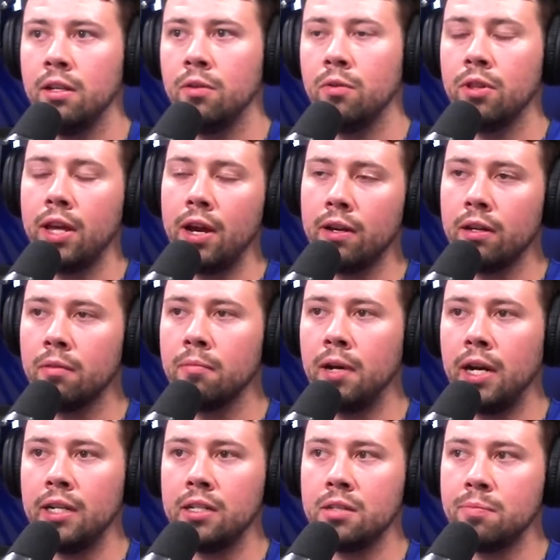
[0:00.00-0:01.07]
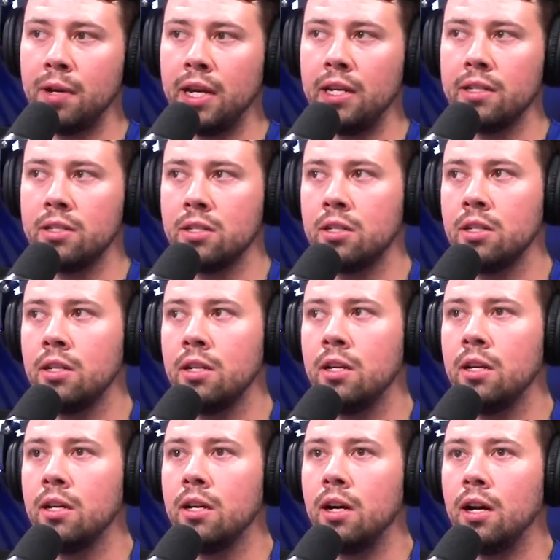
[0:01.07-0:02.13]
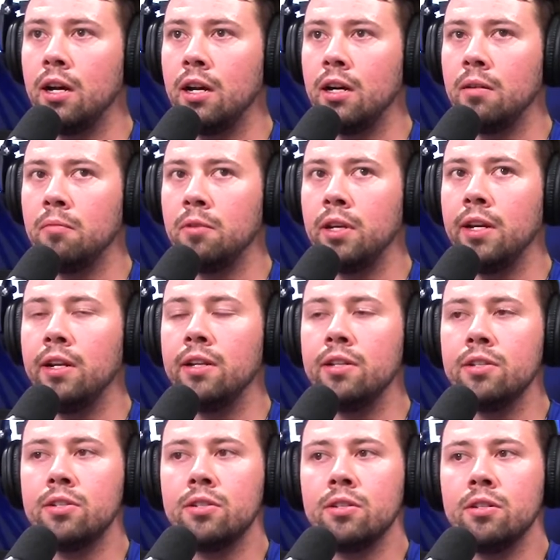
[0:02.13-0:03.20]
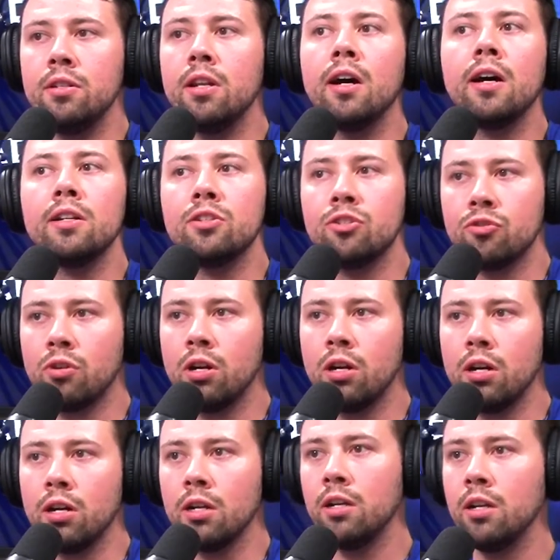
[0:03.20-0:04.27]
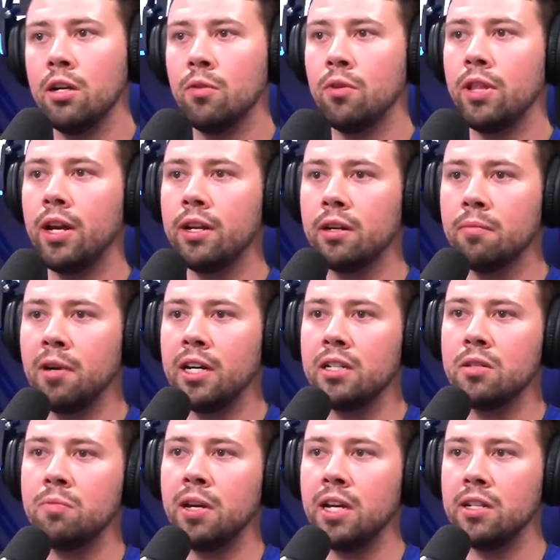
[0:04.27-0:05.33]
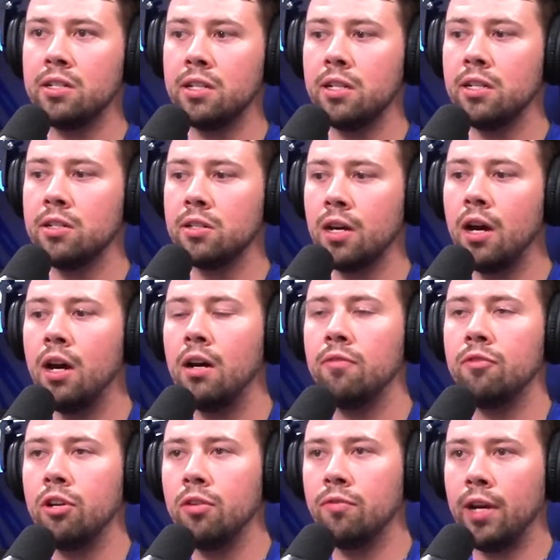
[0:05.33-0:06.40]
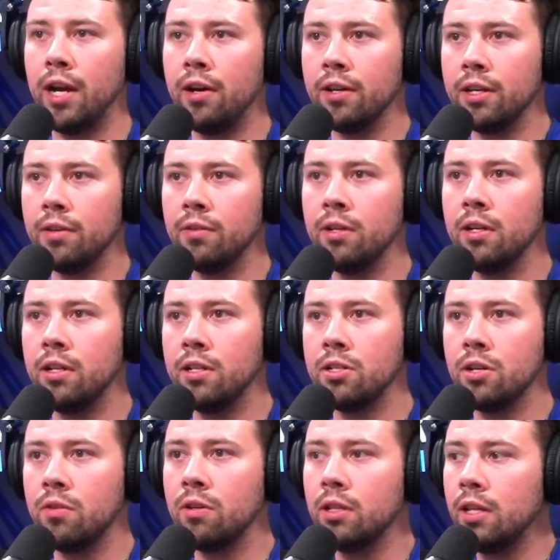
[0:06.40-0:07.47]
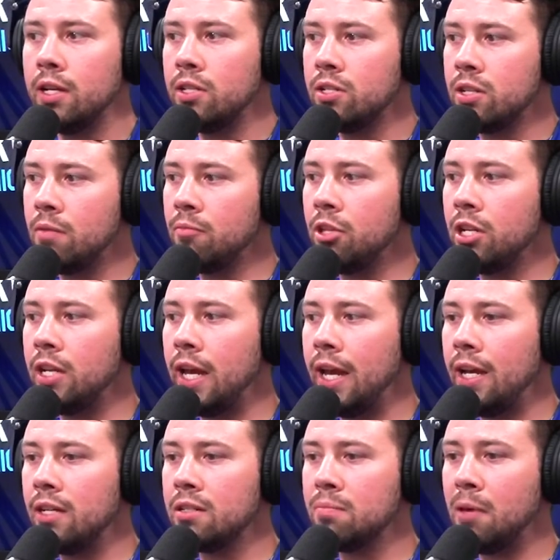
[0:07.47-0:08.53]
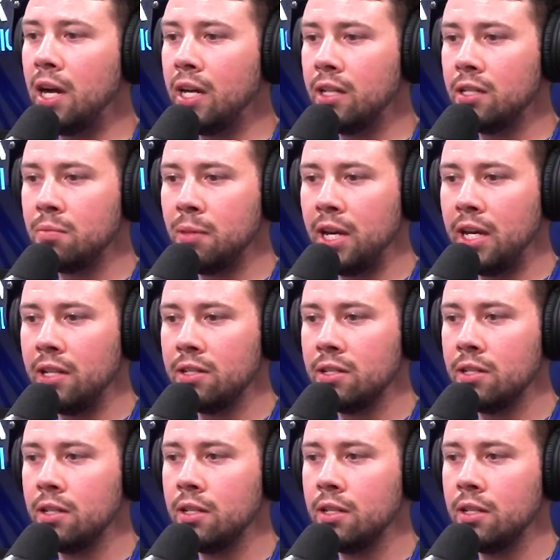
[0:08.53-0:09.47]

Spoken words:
Without your mind space, it is not strong. Without your mind space, it is of no value. So unless something has mind space,